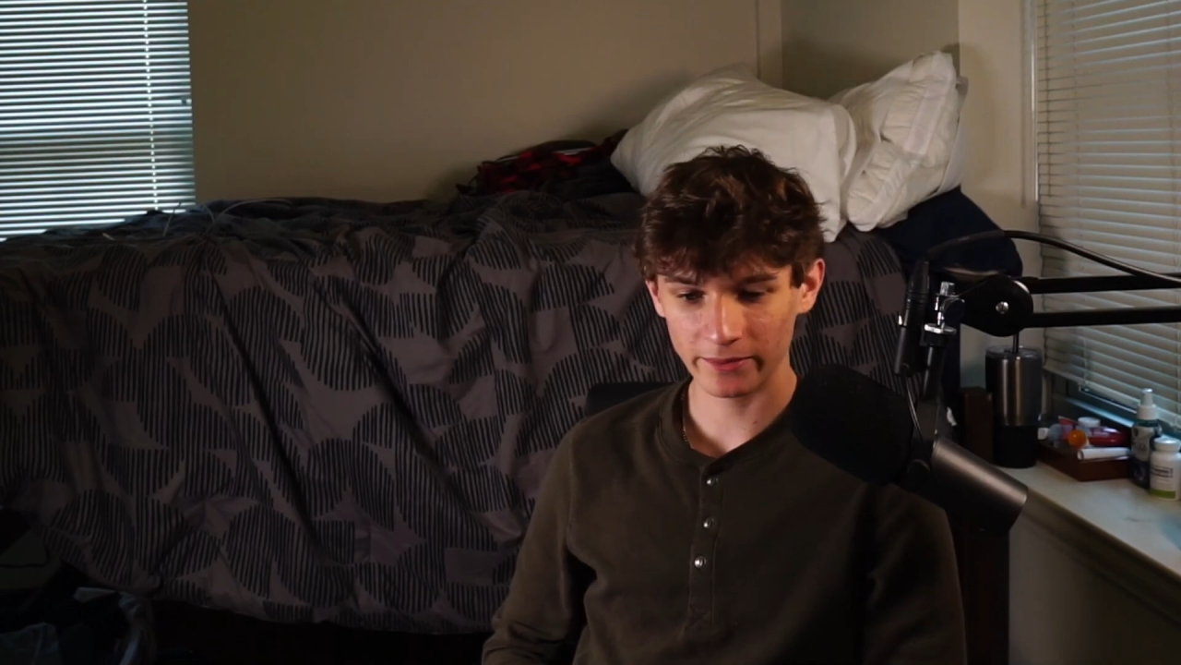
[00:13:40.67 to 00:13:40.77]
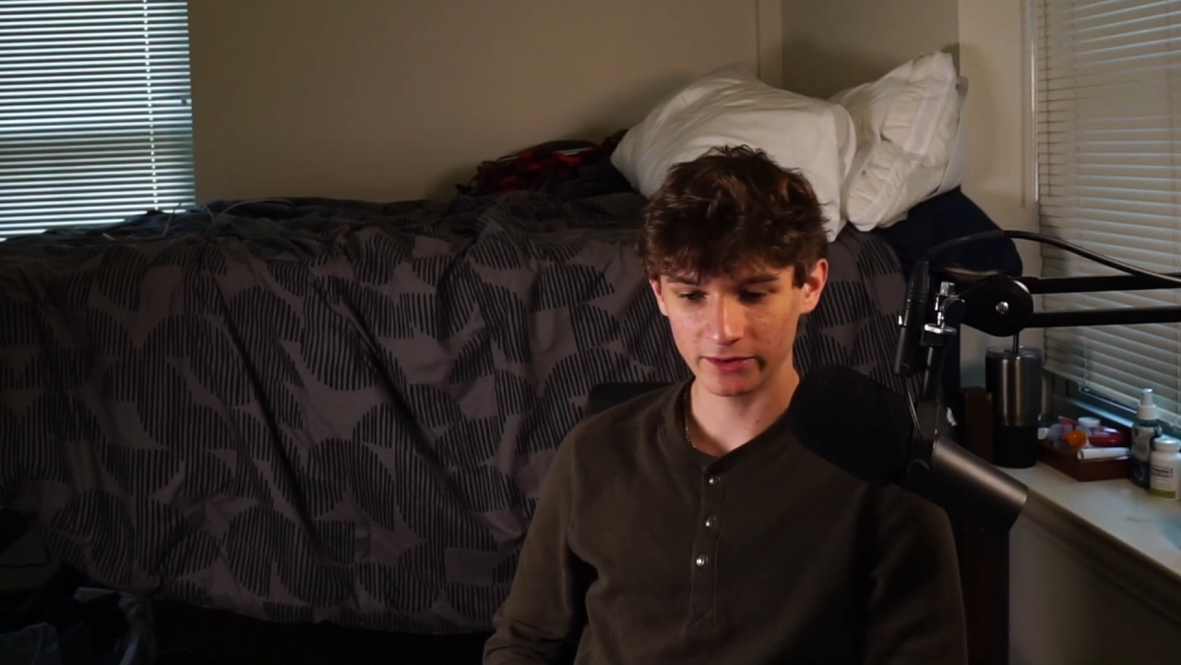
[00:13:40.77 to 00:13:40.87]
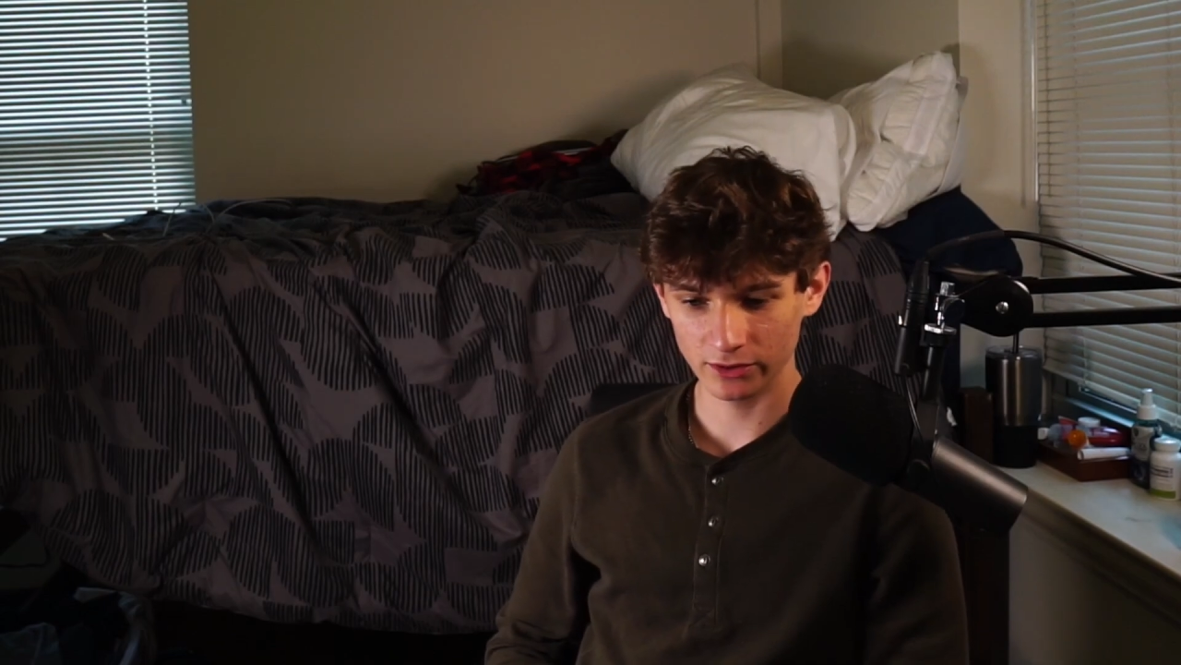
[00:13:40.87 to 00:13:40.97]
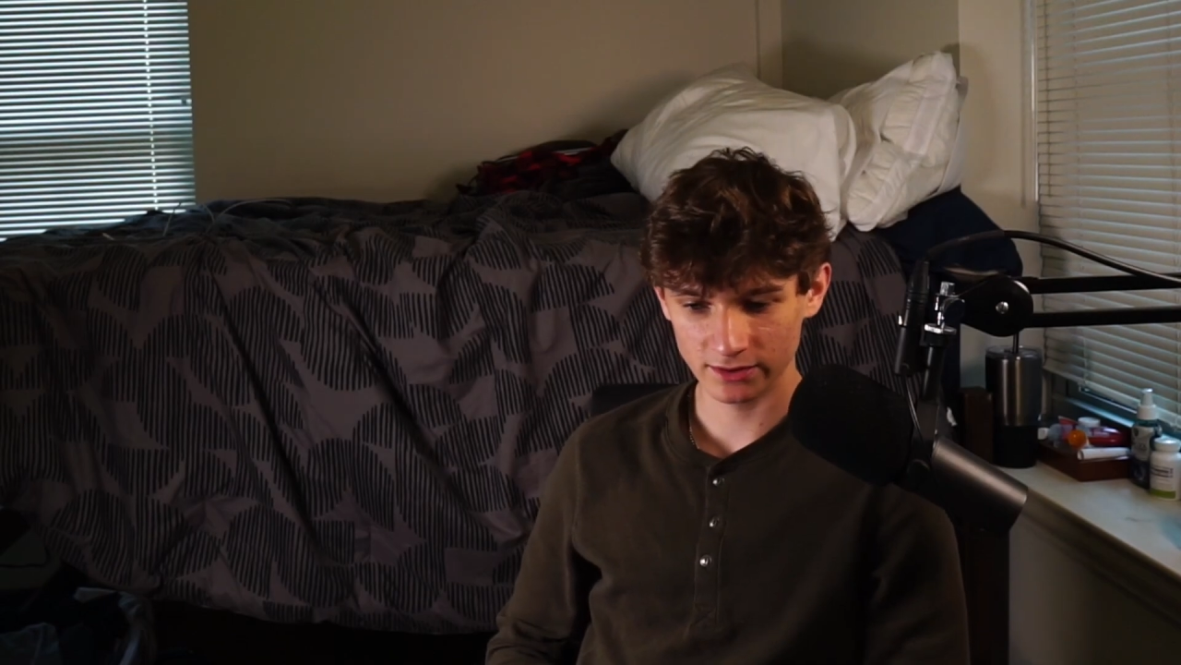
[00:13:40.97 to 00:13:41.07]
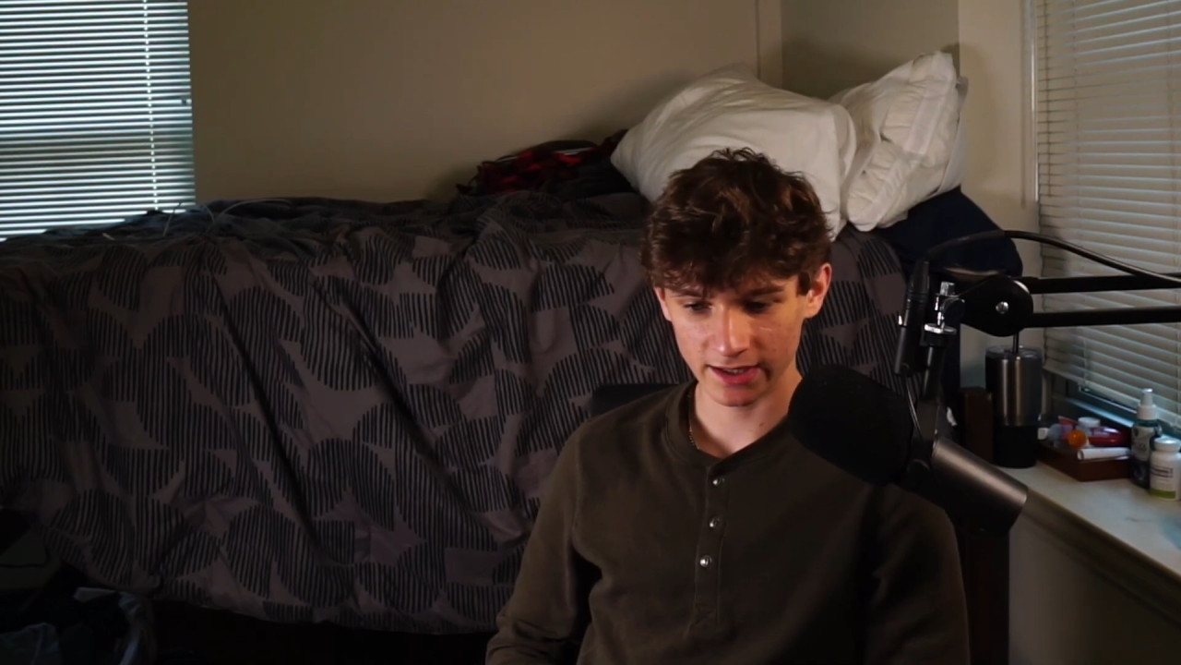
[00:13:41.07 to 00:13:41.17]
the
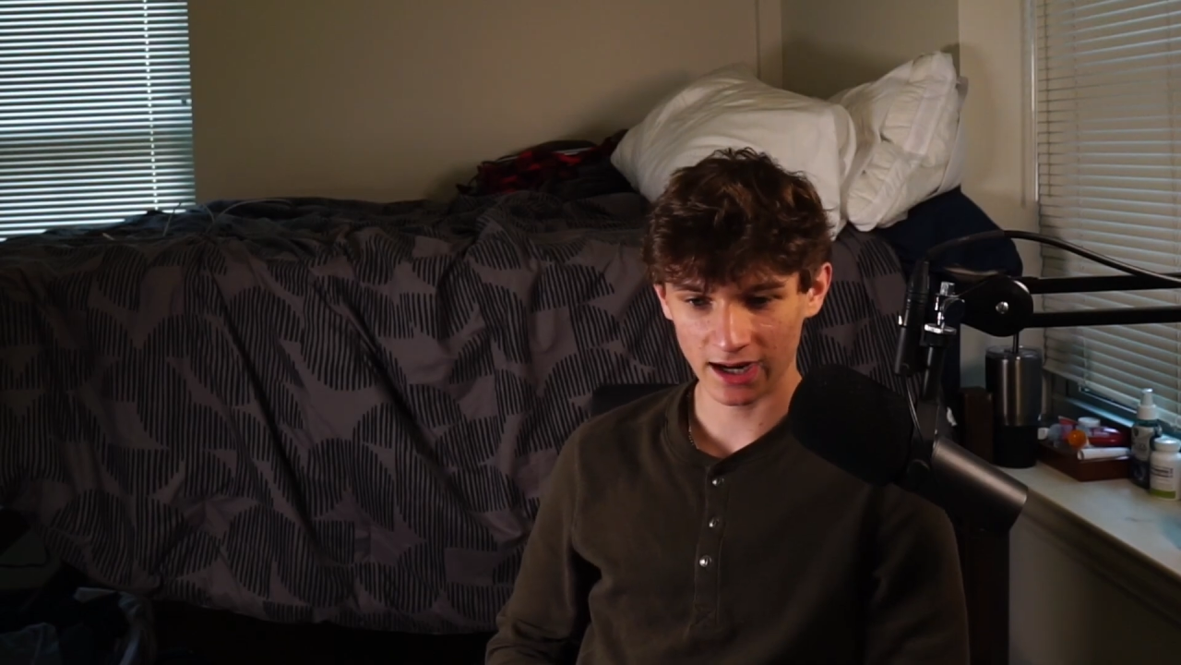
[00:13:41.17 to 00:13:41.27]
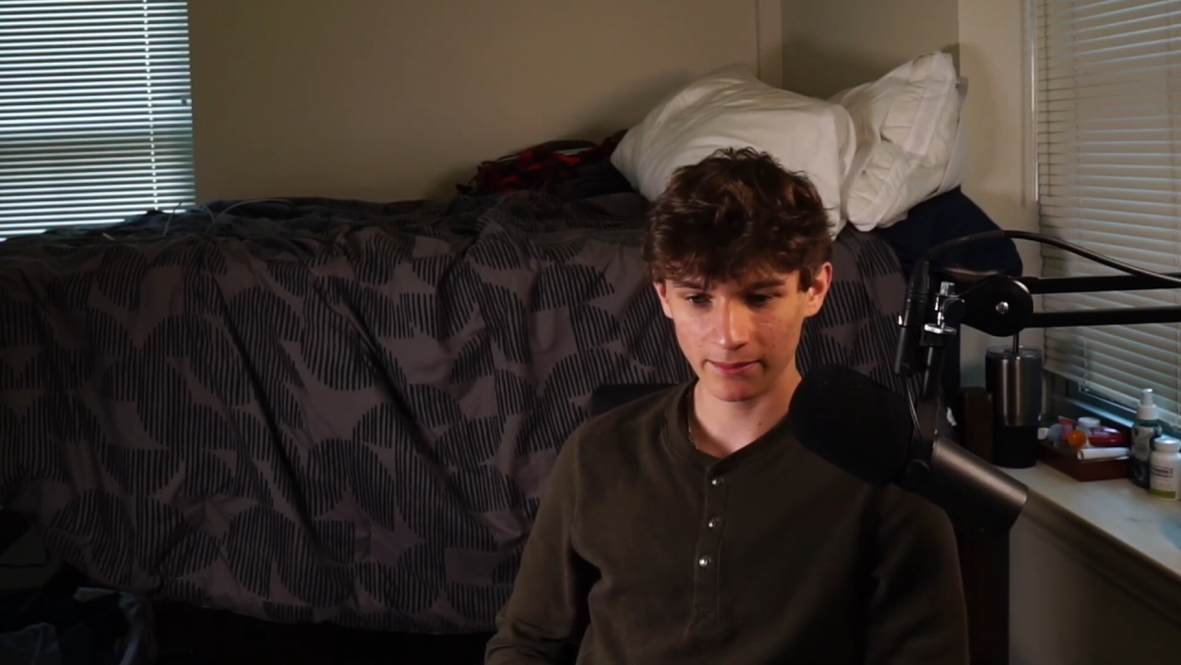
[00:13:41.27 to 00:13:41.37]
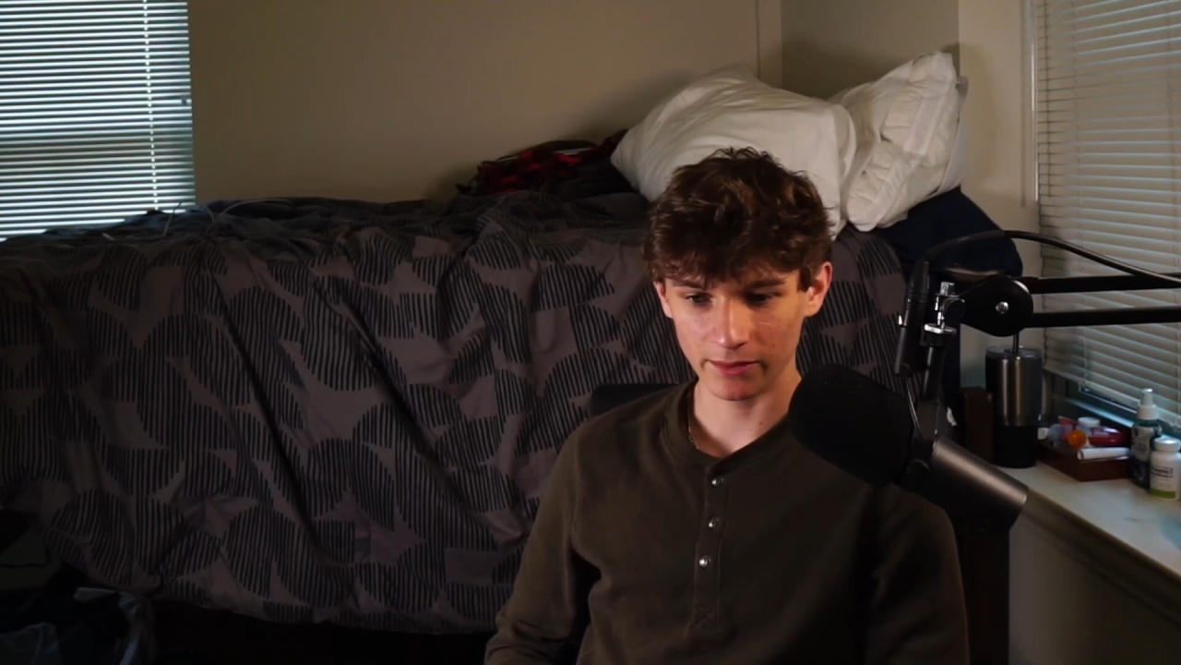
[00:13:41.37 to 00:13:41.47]
Tuesday up,